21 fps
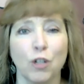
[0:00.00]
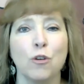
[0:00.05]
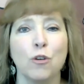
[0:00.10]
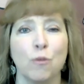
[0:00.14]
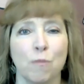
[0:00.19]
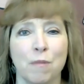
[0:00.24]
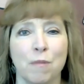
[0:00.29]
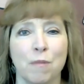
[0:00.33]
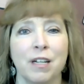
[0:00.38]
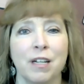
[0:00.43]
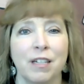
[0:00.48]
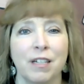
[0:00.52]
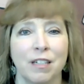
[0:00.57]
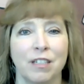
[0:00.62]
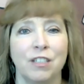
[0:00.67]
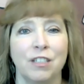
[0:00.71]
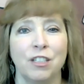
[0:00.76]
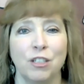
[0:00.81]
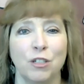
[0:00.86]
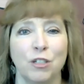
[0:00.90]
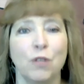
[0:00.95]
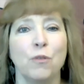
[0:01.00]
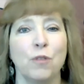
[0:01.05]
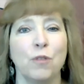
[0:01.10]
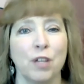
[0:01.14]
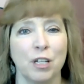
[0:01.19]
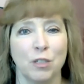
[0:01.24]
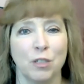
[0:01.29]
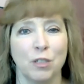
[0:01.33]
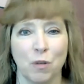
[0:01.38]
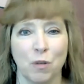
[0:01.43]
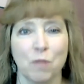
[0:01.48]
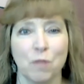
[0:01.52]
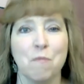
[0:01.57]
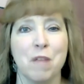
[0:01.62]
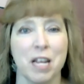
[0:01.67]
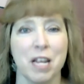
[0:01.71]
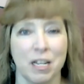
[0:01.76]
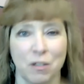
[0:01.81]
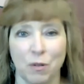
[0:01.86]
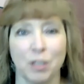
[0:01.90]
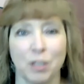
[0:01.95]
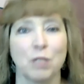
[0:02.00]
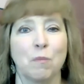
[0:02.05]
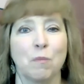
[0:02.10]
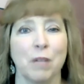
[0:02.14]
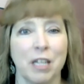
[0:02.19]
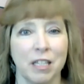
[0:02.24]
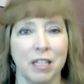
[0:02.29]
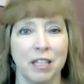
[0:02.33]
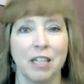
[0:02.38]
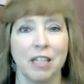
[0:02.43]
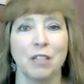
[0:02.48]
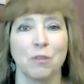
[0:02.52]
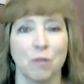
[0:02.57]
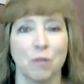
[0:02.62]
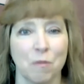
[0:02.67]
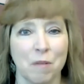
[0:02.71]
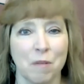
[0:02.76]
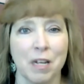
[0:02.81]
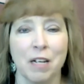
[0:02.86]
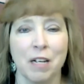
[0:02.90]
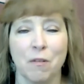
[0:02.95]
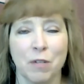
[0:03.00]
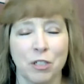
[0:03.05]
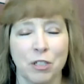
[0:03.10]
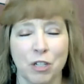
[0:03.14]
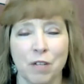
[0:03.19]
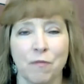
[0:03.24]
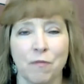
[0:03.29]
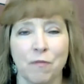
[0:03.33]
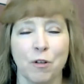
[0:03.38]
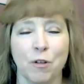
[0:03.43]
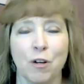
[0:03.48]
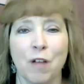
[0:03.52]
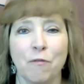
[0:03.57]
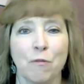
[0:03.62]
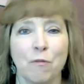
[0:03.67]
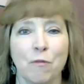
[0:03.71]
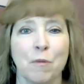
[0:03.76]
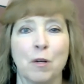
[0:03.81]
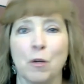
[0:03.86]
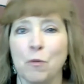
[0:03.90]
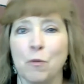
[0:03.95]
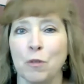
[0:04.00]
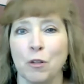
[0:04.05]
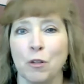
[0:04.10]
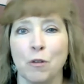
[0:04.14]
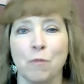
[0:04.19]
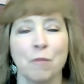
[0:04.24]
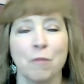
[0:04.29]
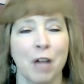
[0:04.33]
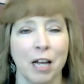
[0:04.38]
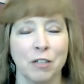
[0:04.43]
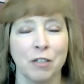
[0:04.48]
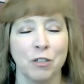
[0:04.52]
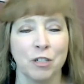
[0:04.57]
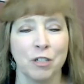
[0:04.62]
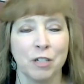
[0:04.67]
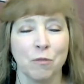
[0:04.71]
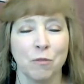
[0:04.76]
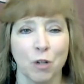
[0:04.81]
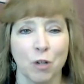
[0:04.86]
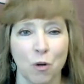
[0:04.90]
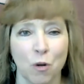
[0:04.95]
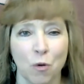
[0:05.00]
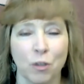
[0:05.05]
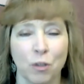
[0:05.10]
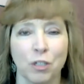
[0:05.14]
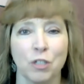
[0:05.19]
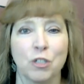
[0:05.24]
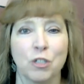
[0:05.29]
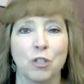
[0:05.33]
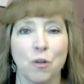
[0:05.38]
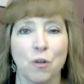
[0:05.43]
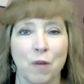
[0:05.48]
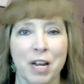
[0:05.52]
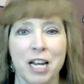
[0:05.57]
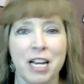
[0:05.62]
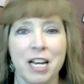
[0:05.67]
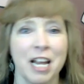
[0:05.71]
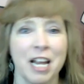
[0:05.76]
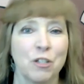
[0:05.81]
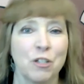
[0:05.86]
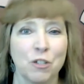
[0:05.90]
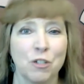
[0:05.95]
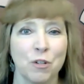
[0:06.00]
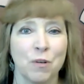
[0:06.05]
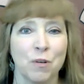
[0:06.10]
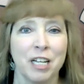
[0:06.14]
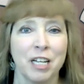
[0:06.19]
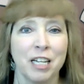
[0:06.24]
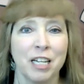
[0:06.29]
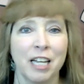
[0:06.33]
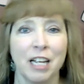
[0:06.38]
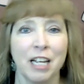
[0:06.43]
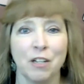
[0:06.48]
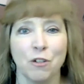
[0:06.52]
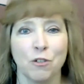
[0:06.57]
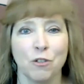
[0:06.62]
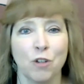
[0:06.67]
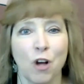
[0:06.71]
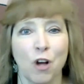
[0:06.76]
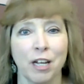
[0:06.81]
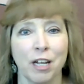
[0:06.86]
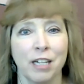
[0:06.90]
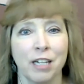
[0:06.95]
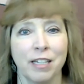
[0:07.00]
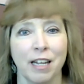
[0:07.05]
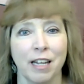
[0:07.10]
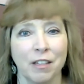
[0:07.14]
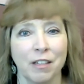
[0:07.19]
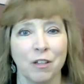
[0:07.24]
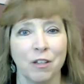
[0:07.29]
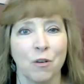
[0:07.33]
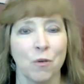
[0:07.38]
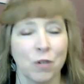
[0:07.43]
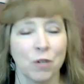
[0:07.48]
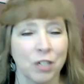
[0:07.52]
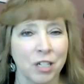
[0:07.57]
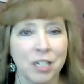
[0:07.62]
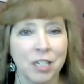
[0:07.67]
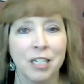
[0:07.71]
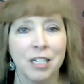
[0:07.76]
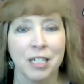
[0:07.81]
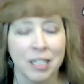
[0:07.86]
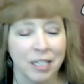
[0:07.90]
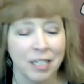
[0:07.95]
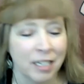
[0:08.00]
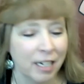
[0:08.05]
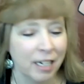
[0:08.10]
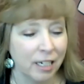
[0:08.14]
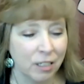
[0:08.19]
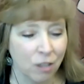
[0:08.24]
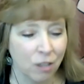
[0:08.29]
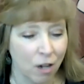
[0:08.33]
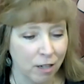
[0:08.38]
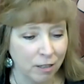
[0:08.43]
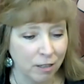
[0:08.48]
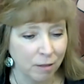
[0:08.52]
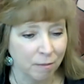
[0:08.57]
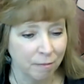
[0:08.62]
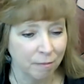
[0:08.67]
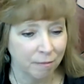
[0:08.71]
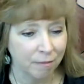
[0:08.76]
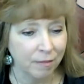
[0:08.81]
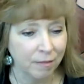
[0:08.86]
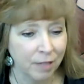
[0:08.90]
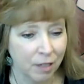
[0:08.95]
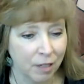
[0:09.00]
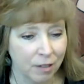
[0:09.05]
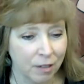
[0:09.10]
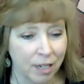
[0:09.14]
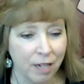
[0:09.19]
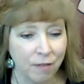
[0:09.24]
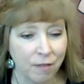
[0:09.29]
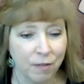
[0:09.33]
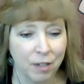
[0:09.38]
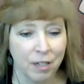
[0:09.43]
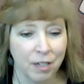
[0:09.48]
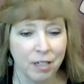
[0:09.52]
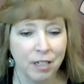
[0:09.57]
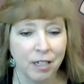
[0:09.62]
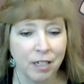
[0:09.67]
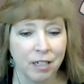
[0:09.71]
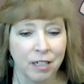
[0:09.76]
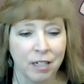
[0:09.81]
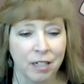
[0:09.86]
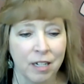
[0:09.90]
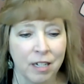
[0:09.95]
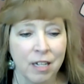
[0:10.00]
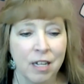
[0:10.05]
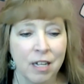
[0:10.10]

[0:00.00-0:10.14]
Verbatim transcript: Loom to do things with me, to explain things with me, which if you're not familiar with Loom, guys, you can record the screen as you're doing it and you're talking down in the corner. It's awesome. Okay, very good.